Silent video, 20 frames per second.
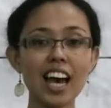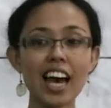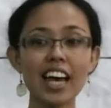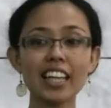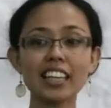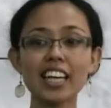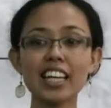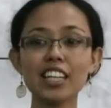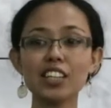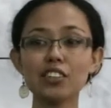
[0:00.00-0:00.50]

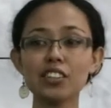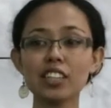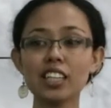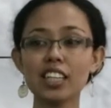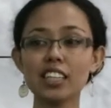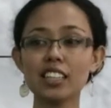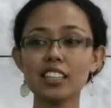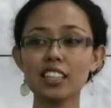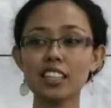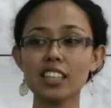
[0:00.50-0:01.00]
and then you
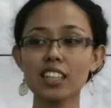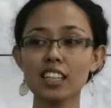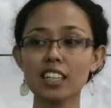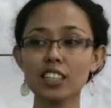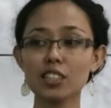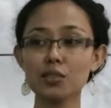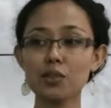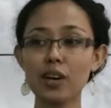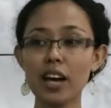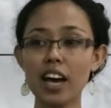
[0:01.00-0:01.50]
need
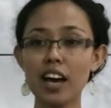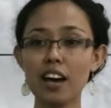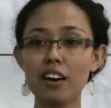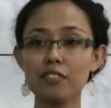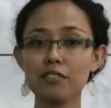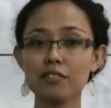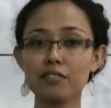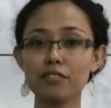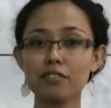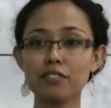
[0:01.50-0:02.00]
to
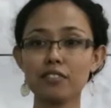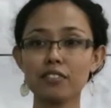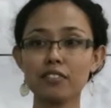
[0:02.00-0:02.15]
have